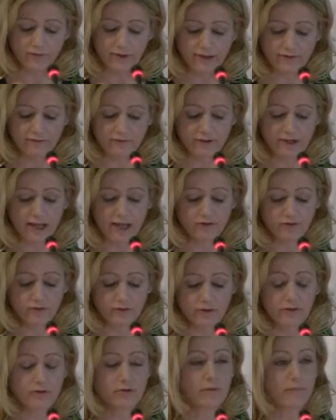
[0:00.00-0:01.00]

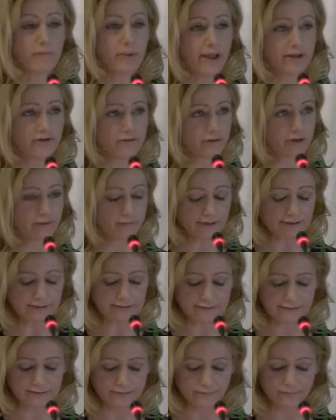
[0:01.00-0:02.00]
international
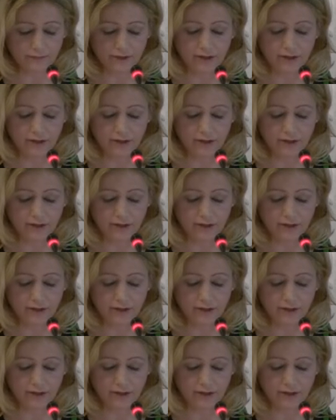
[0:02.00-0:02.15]
competitiveness,